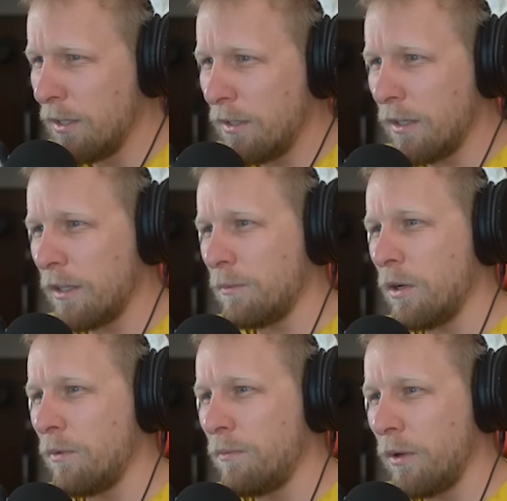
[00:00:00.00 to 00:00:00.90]
united the
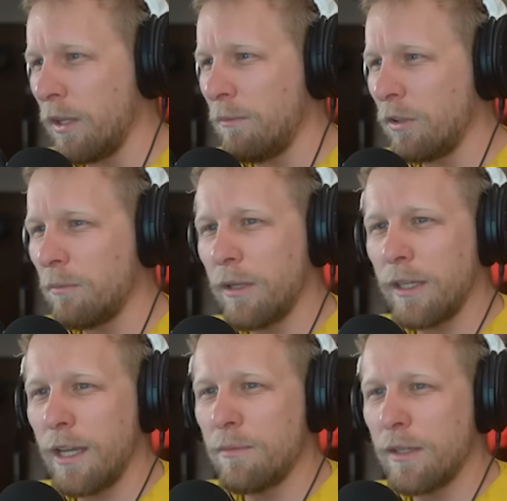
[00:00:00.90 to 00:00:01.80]
world with online multiplayer
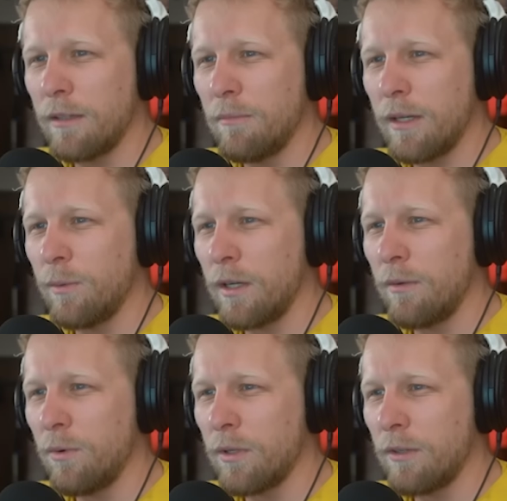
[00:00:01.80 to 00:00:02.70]
games like MechWarrior,
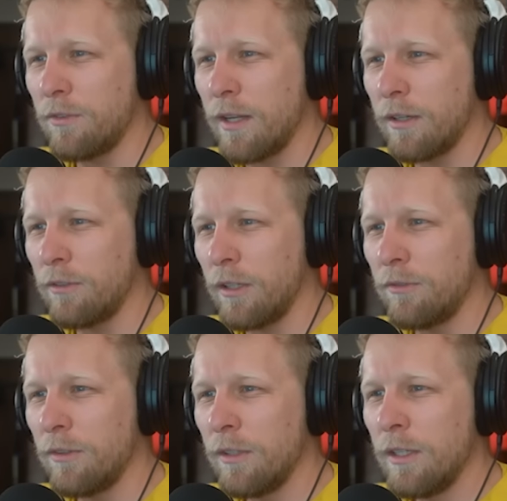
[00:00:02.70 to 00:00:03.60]
Warcraft, StarCraft.